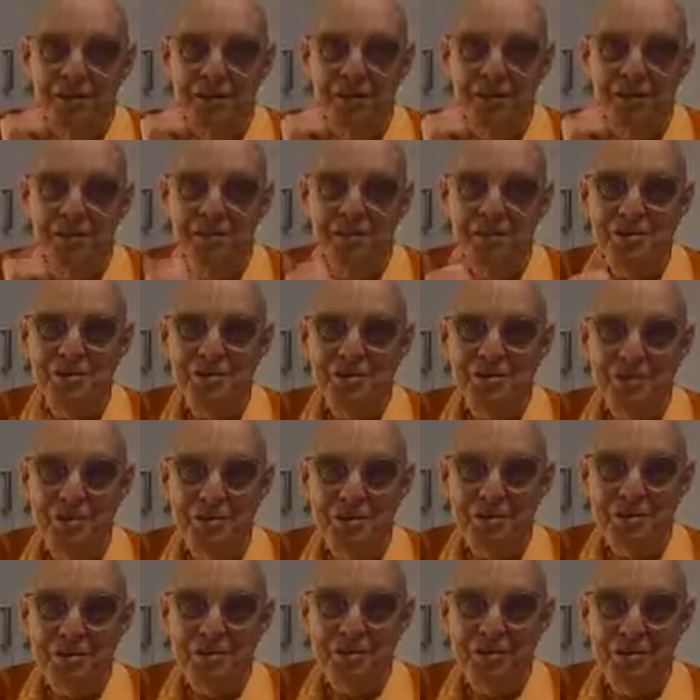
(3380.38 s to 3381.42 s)
on
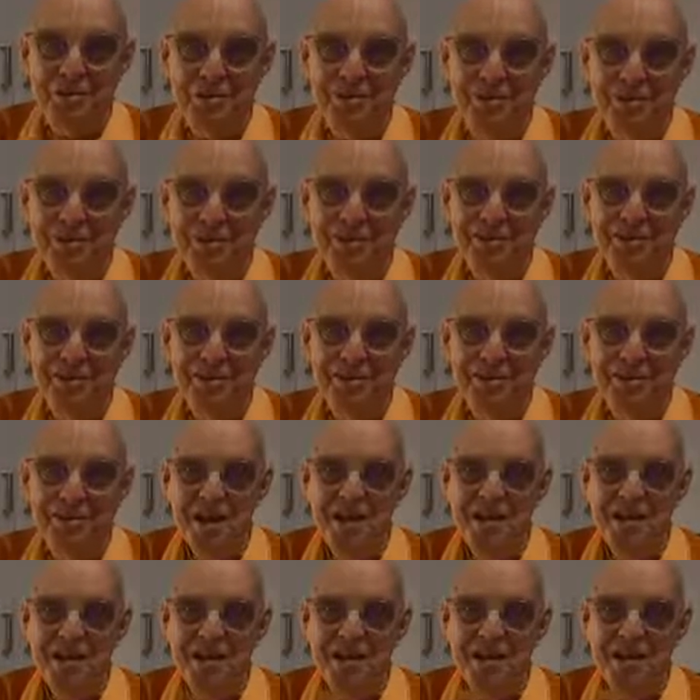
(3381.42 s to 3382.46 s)
stone,
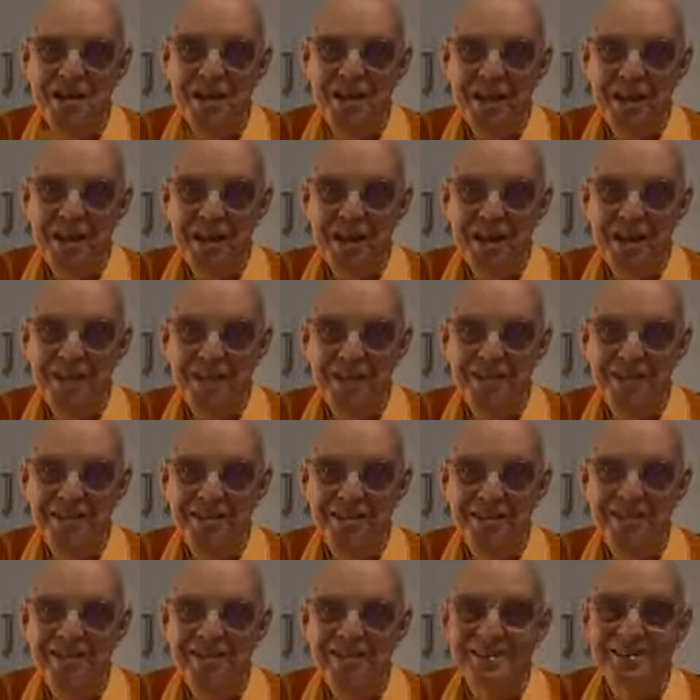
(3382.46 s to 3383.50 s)
every day.
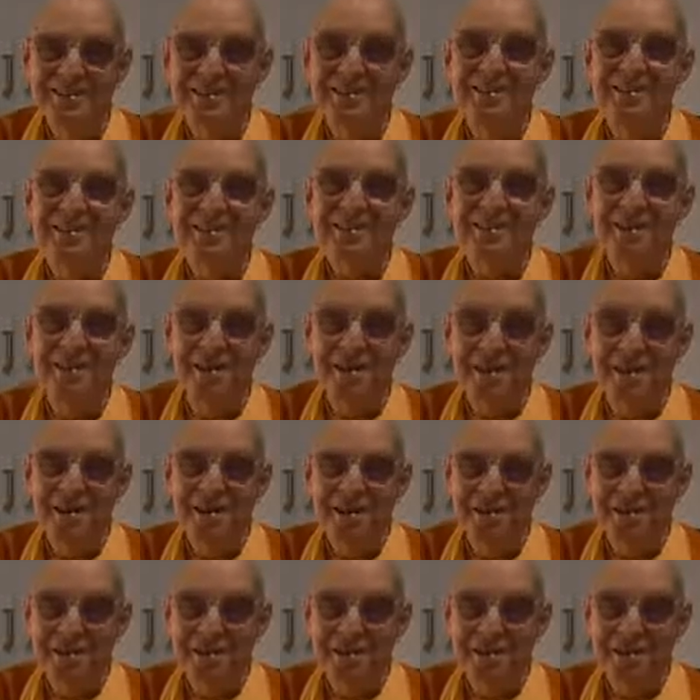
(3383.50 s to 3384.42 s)
Hare